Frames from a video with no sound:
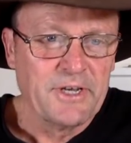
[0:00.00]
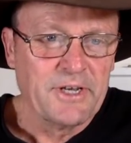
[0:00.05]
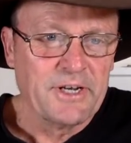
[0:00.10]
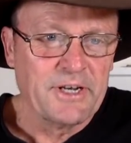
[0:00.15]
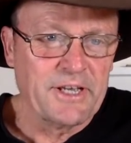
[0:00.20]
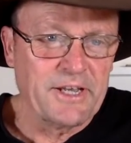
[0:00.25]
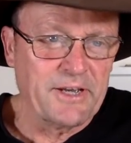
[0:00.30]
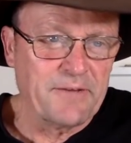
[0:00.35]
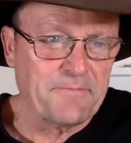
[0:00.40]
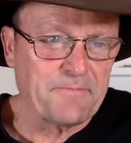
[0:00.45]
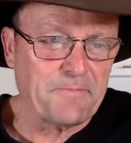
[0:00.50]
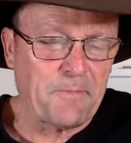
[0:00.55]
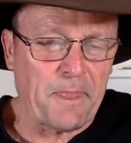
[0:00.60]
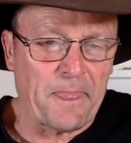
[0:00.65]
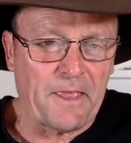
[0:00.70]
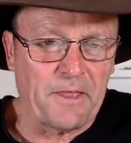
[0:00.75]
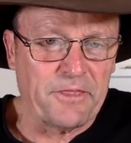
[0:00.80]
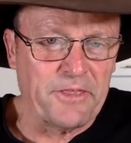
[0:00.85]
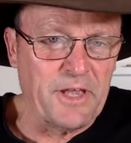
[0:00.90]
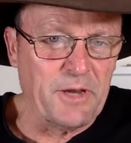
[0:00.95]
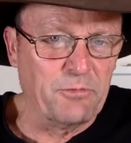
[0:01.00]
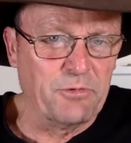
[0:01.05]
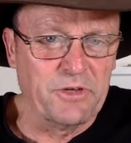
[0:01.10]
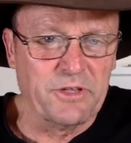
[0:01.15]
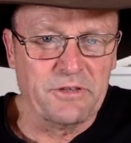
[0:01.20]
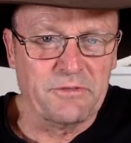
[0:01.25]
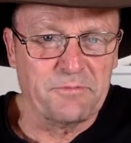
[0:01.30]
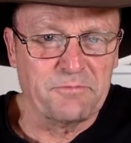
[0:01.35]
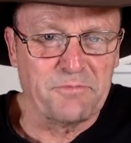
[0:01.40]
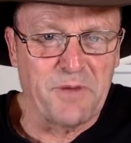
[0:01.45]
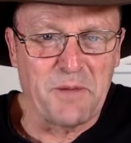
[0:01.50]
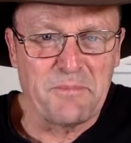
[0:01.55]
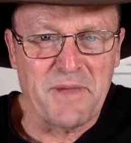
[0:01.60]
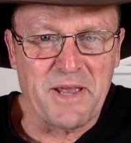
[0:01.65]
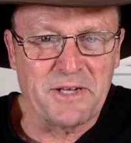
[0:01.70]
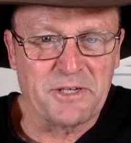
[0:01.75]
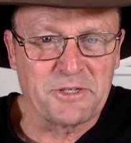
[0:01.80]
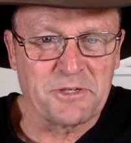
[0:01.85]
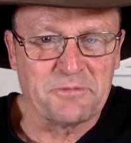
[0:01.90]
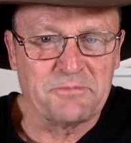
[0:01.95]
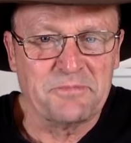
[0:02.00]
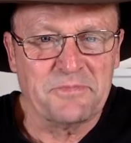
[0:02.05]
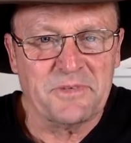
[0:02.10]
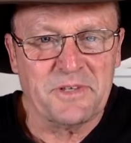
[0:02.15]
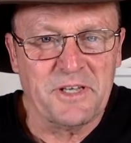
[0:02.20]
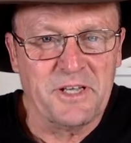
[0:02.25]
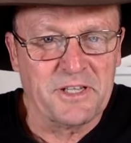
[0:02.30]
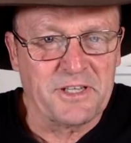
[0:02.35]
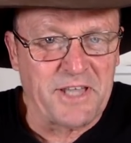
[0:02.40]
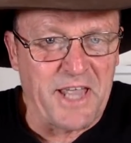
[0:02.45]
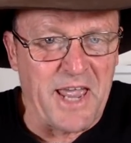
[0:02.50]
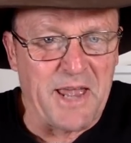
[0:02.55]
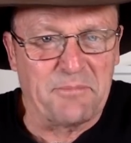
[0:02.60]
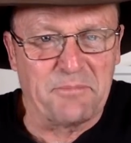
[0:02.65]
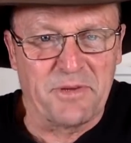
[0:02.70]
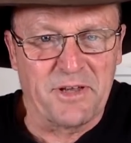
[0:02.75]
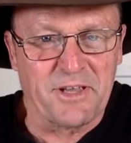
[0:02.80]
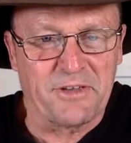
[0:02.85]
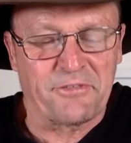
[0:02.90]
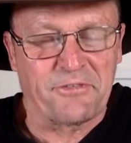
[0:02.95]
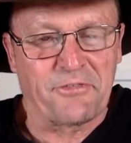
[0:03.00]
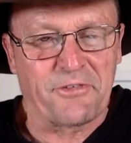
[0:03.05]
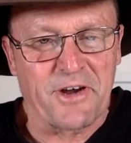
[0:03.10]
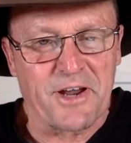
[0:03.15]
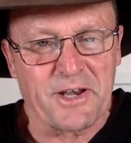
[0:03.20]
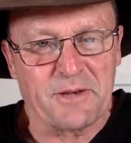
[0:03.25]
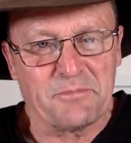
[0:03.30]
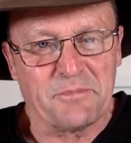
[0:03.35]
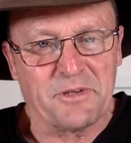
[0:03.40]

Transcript: now I think with momentum, it can be your friend,